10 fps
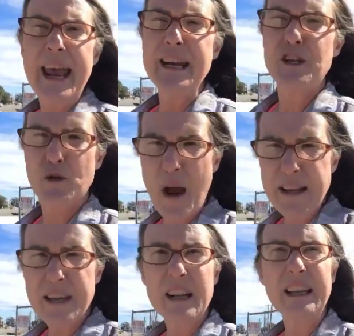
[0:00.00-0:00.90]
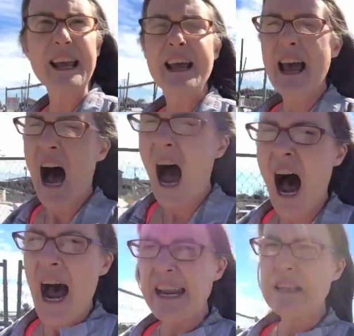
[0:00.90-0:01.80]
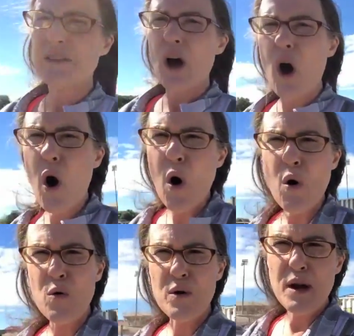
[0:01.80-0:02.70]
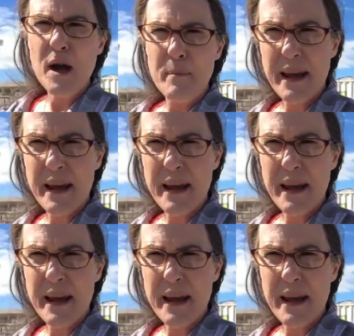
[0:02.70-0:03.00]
intrinsically on its own,